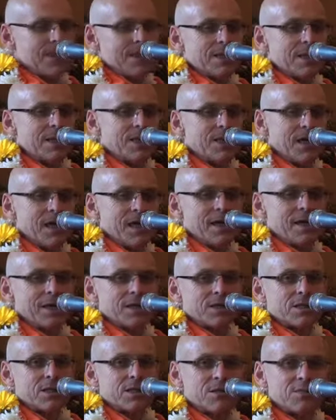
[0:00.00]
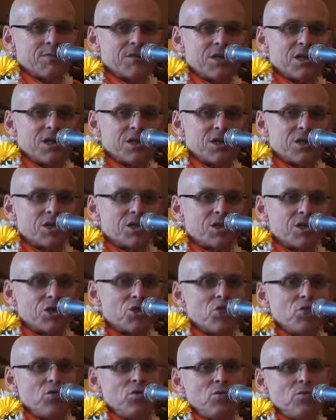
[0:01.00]
said, yes, because
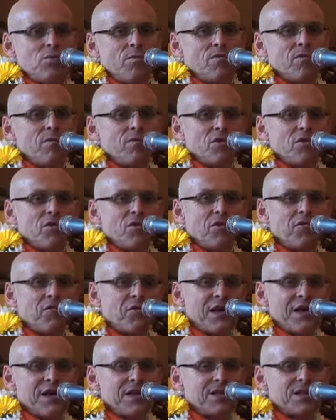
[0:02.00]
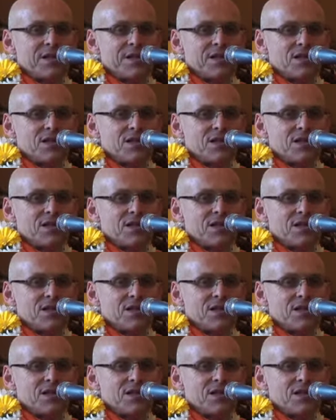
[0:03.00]
you, your friend, he